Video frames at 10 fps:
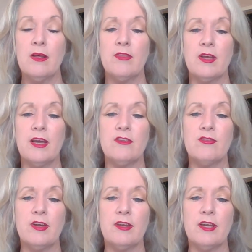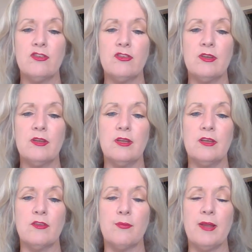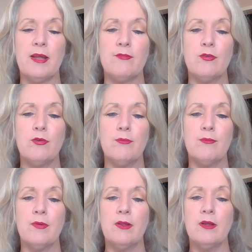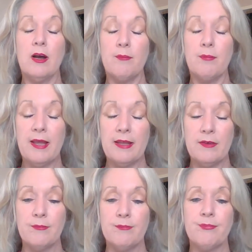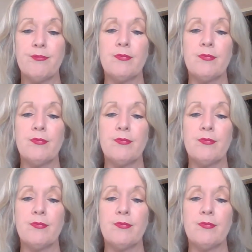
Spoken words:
The Gates Foundation is a platinum